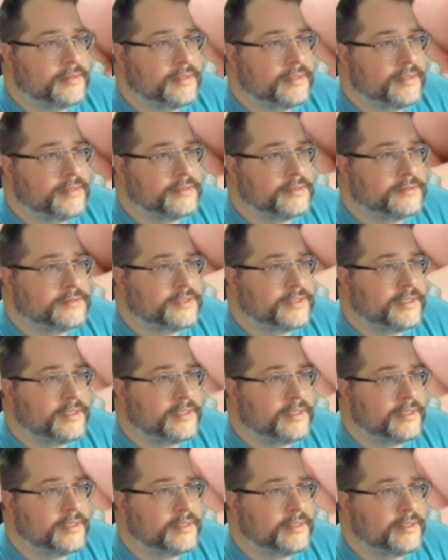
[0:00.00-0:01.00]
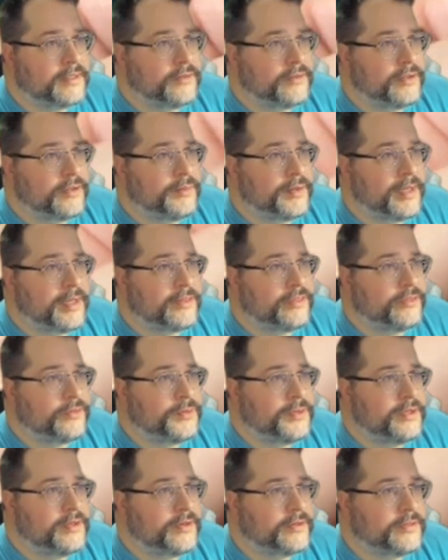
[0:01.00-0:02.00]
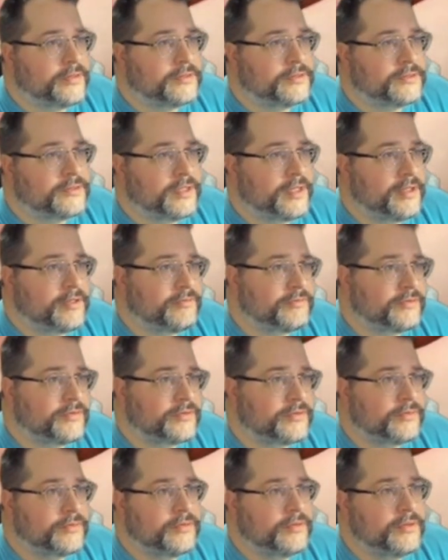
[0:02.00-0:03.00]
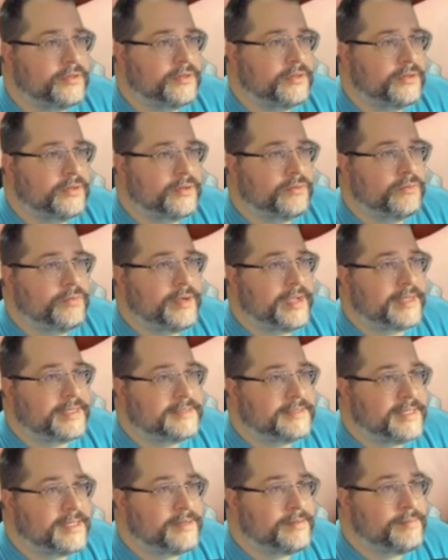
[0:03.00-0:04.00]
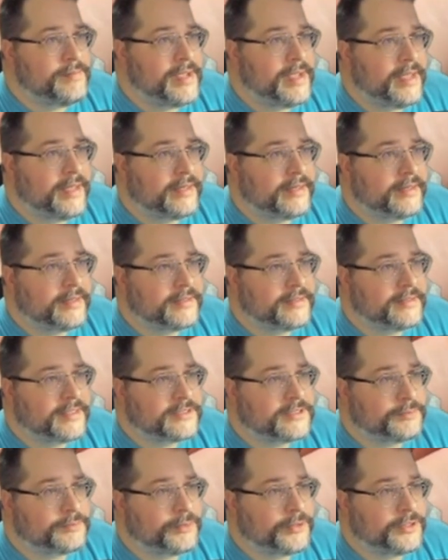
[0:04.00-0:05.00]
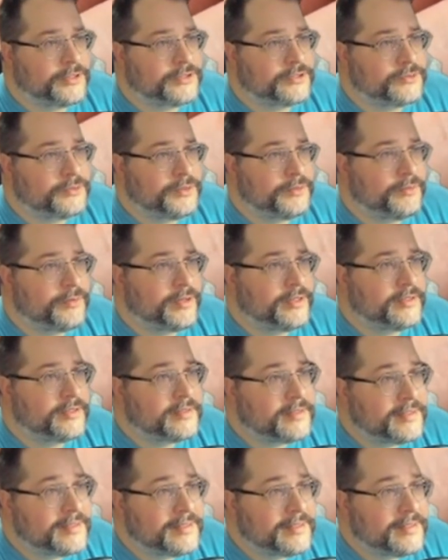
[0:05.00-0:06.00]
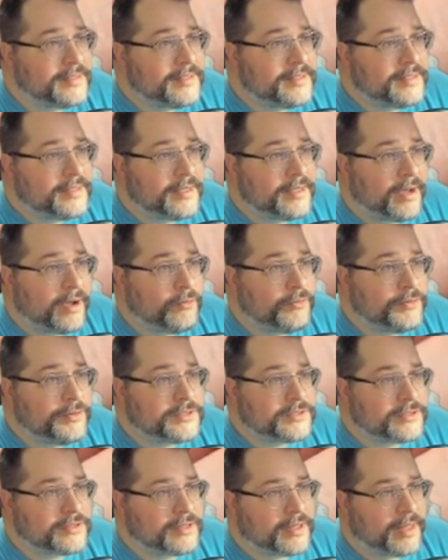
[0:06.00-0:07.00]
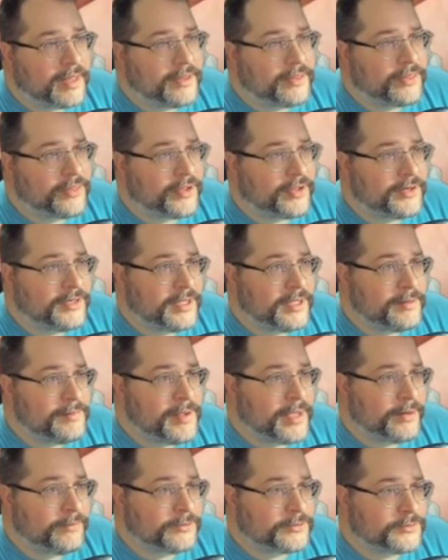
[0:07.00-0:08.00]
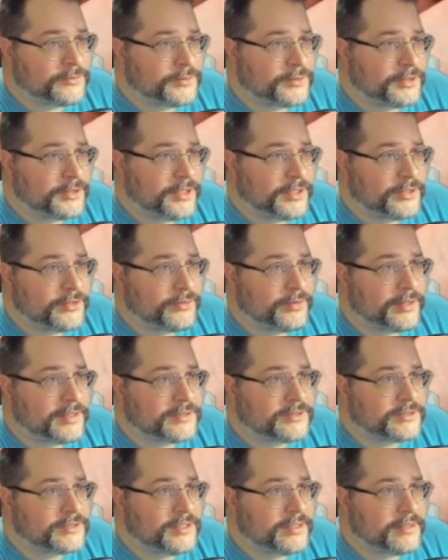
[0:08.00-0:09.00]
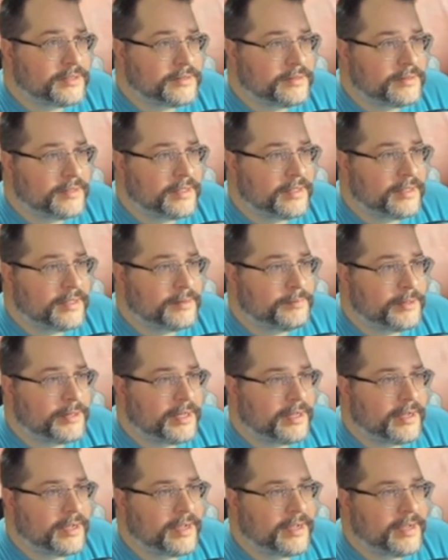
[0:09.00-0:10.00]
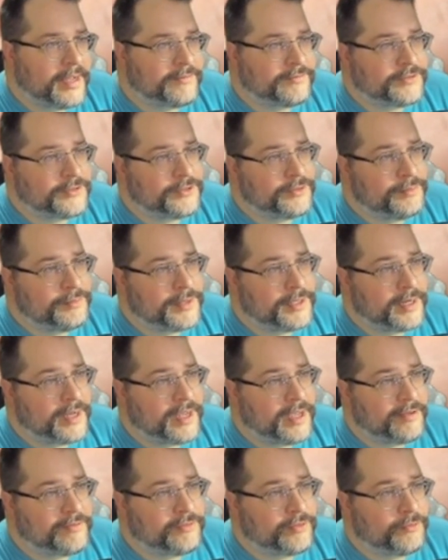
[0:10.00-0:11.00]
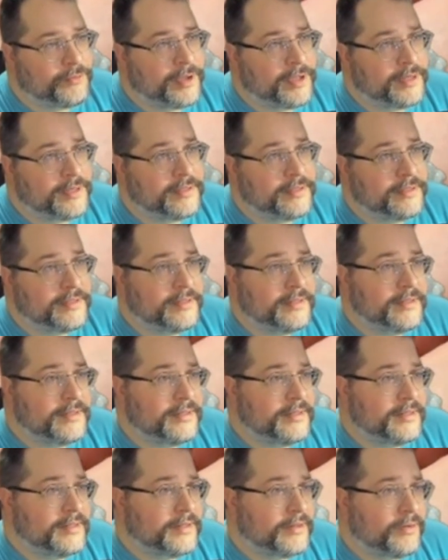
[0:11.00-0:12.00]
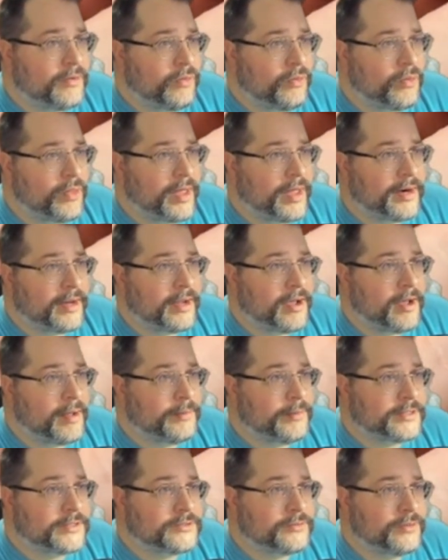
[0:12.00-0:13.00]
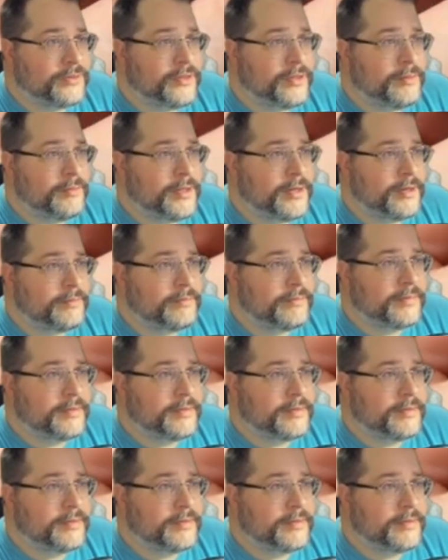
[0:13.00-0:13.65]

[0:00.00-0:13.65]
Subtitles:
Looks like... Okay, we got 3 cards left. We got Dead Man. That's a pretty sweet one. I always thought Dead Man was really interesting, but I have to admit I haven't read a whole lot of comics with him in them.